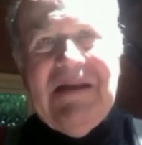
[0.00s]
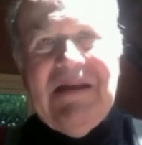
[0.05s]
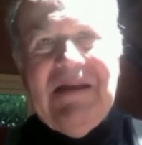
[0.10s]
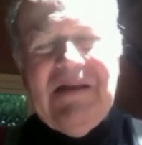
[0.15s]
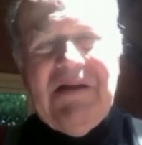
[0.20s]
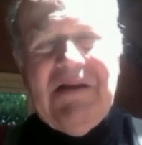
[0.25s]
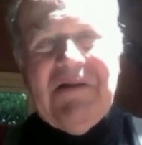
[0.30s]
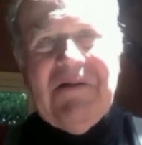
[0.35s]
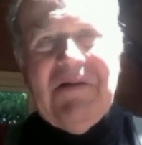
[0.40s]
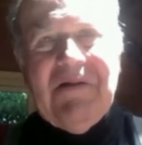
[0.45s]

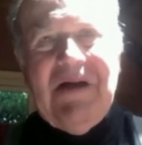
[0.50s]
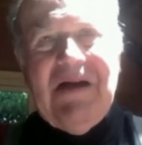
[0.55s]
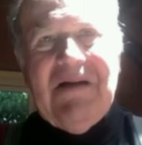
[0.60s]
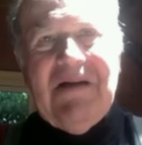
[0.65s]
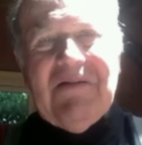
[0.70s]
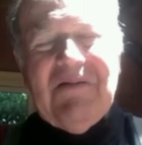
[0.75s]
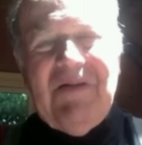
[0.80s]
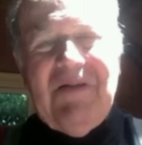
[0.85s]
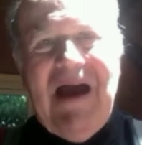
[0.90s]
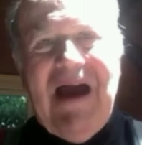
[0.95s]
You
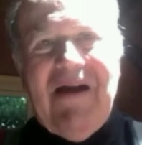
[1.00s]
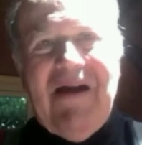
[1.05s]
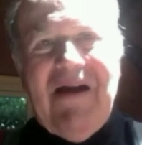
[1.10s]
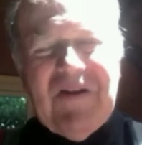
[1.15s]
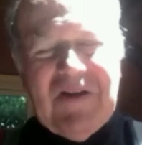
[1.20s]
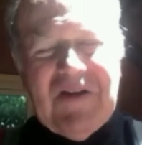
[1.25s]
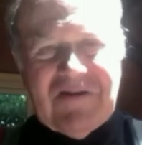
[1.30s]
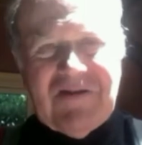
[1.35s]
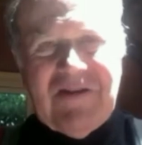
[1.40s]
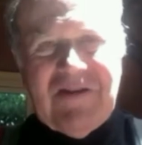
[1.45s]
know,
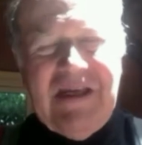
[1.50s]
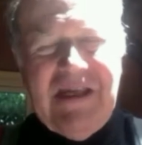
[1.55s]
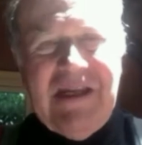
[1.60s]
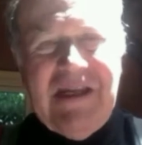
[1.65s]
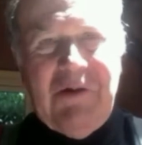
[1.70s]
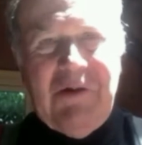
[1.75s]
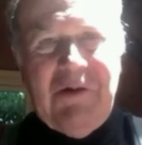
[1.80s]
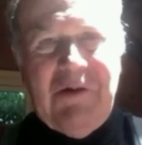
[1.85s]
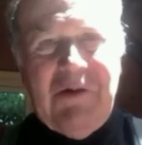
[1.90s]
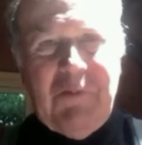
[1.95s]
obviously
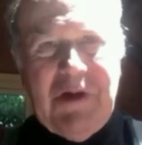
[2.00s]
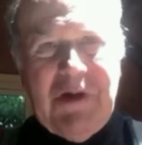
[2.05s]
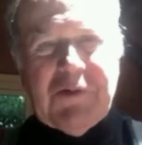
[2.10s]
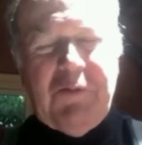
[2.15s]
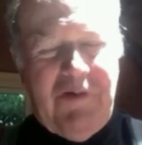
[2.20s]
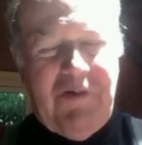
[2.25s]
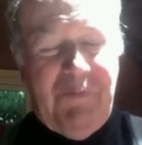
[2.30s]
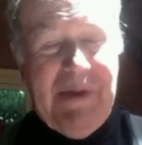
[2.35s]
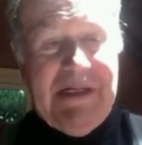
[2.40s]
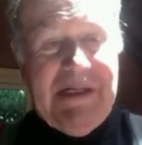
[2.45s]
getting
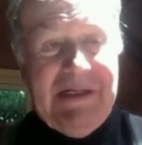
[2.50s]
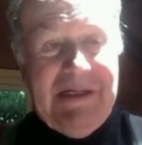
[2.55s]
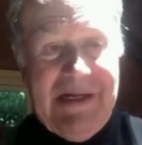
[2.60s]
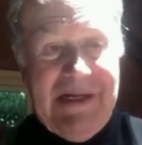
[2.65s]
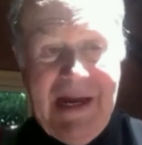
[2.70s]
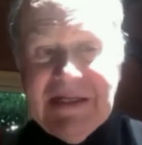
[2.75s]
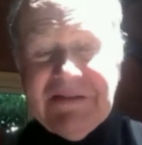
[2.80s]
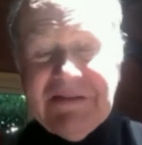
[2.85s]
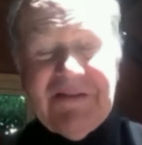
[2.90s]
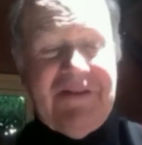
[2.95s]
rich would have
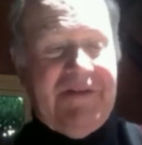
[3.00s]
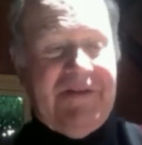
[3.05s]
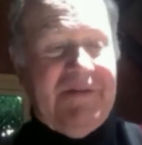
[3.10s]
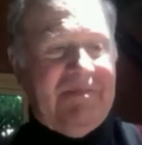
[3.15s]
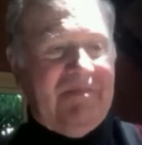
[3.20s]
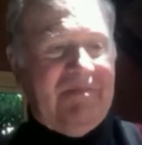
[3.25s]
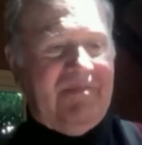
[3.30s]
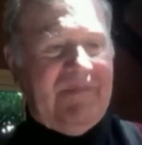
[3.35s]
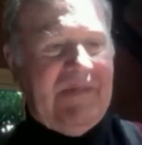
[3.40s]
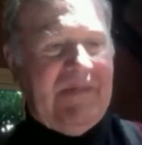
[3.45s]
been
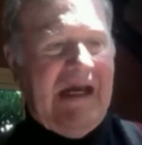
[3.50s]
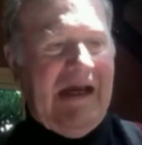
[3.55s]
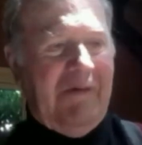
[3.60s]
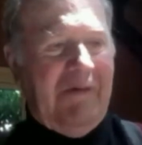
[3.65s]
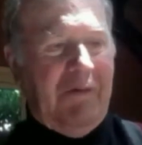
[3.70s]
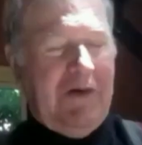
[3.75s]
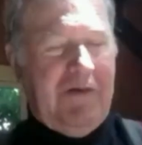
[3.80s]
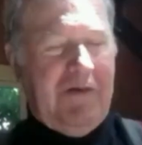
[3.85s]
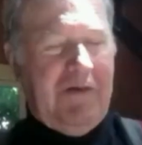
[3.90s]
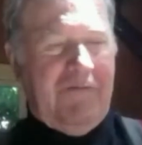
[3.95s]
nice.
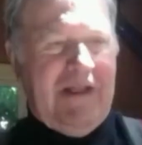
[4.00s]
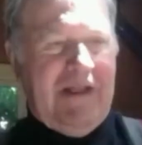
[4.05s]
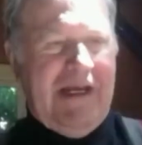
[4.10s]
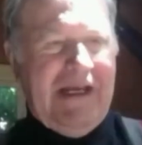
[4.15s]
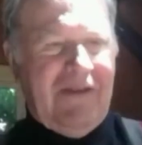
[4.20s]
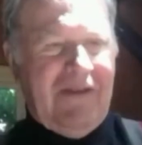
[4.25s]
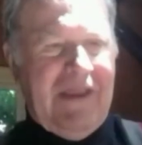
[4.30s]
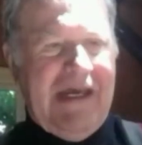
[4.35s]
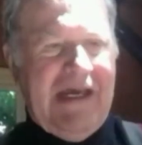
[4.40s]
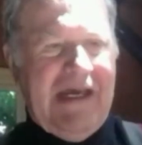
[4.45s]
I would
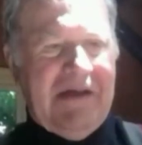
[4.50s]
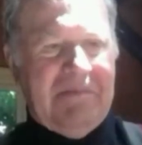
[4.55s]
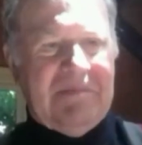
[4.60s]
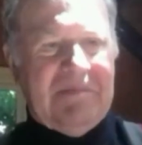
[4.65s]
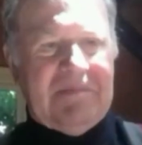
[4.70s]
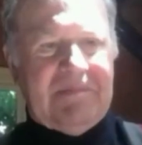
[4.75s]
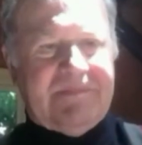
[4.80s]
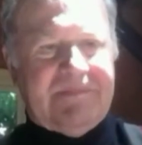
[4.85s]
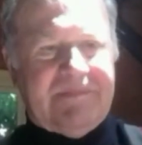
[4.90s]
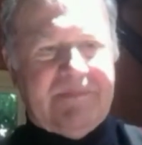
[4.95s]
have liked
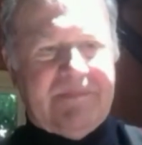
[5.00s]
that.